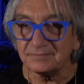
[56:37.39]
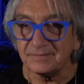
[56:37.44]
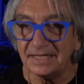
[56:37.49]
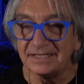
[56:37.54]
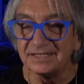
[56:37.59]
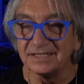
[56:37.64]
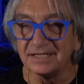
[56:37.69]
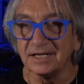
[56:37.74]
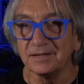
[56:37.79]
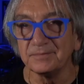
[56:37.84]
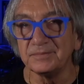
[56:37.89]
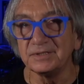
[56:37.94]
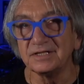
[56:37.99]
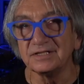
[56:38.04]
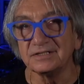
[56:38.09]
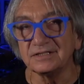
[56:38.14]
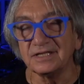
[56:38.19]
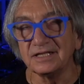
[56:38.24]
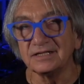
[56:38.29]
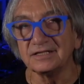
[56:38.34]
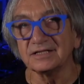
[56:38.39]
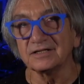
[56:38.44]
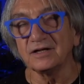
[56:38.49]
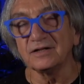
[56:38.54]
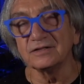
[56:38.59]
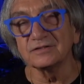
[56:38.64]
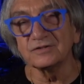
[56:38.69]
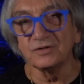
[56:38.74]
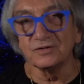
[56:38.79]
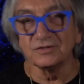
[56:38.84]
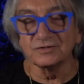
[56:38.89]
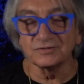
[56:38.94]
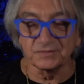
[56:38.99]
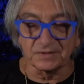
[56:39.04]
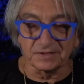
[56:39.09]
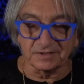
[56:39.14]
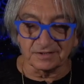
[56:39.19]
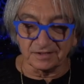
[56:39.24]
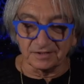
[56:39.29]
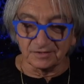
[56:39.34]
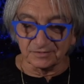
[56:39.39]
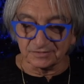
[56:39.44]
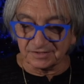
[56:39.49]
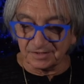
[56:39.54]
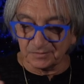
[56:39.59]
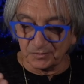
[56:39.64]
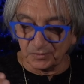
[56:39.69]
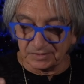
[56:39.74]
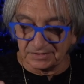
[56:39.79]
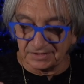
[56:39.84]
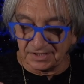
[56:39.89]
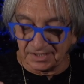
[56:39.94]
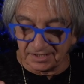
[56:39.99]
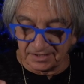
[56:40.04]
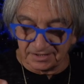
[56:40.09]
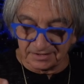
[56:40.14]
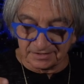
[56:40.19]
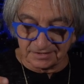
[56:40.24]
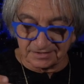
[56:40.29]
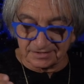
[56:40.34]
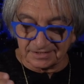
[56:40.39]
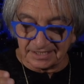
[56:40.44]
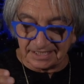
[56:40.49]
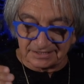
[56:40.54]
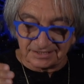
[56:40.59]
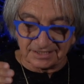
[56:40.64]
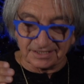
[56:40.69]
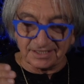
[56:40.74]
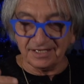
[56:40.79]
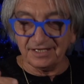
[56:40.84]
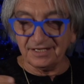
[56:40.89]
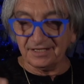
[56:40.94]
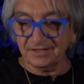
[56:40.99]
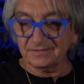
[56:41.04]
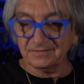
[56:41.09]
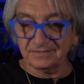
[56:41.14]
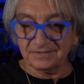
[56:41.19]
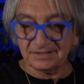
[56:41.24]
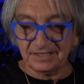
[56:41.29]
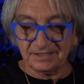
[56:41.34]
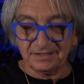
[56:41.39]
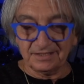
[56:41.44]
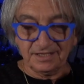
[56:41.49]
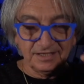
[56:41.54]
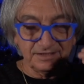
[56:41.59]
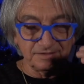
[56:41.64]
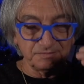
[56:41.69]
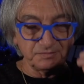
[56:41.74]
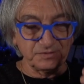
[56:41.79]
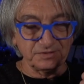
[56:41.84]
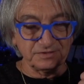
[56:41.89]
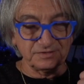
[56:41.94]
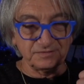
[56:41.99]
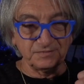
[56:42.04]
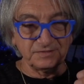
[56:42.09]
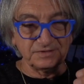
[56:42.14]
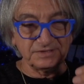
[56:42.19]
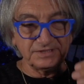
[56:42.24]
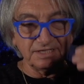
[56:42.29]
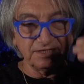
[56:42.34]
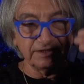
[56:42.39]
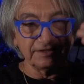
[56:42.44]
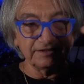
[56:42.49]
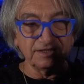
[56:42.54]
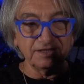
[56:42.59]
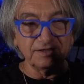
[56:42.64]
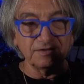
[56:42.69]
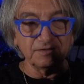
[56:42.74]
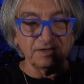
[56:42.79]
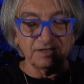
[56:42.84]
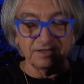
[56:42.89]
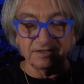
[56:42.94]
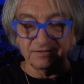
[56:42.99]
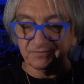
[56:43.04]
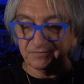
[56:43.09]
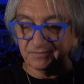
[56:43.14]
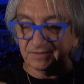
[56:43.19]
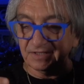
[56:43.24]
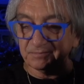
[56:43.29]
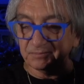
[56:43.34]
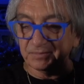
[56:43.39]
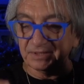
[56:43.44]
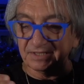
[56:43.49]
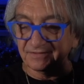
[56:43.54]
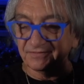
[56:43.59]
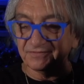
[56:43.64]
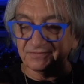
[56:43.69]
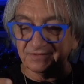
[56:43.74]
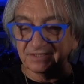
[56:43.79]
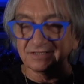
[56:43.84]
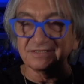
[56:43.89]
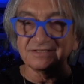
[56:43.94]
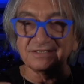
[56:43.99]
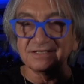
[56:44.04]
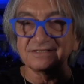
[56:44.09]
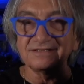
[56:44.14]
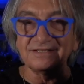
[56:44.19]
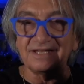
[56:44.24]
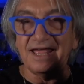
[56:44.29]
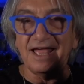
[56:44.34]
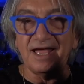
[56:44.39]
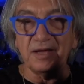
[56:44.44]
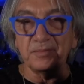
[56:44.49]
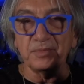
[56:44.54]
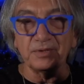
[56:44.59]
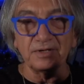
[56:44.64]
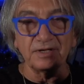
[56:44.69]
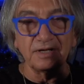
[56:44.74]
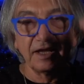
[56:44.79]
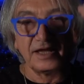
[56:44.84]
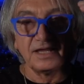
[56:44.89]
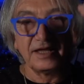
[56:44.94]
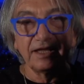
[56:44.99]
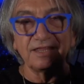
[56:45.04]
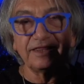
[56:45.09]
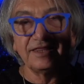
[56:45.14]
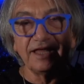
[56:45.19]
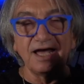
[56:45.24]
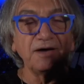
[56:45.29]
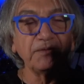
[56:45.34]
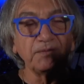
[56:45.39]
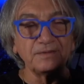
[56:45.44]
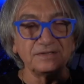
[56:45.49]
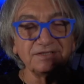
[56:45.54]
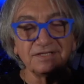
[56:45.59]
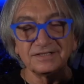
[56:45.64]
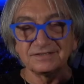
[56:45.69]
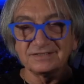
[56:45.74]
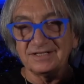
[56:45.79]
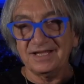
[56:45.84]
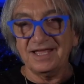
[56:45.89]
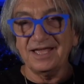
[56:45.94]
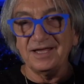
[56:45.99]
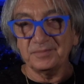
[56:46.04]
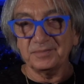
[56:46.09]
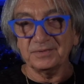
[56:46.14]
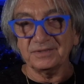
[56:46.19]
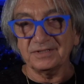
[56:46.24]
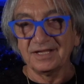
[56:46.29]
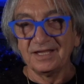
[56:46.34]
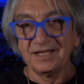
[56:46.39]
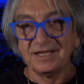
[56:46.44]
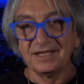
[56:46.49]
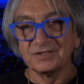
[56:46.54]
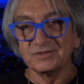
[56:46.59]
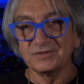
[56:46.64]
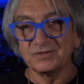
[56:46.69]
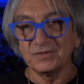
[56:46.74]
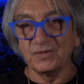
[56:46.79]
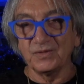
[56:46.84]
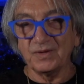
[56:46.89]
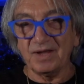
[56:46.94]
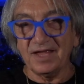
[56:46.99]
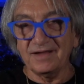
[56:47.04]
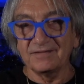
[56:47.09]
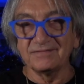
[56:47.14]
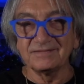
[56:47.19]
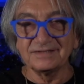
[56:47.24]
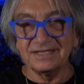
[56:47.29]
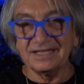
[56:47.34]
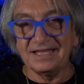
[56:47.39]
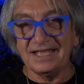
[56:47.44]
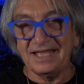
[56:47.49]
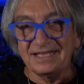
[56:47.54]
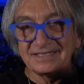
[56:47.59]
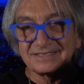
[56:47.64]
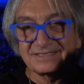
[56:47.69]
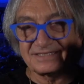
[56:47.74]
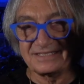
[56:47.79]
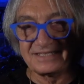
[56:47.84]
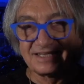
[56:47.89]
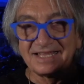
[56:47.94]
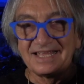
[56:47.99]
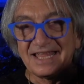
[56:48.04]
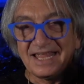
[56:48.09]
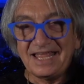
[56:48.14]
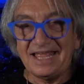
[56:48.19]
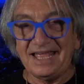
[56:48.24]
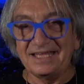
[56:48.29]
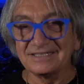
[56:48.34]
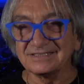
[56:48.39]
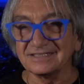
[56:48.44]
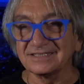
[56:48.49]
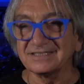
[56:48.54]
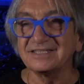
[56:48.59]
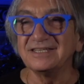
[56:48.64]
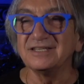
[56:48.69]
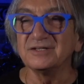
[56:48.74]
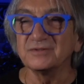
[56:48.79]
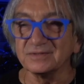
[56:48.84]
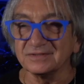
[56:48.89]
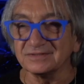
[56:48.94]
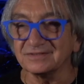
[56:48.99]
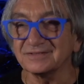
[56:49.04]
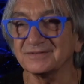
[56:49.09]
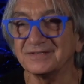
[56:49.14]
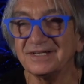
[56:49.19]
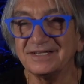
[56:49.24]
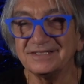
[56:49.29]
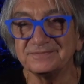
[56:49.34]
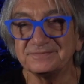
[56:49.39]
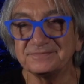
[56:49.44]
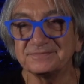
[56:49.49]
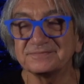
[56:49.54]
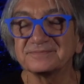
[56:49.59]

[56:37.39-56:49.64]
And then I mean, yeah. it, and it all goes with you know someone does takes it here, and then the other person will take it there. And if that, but if this doesn't happen, that one doesn't happen. So everything exactly. has has a sequence, right?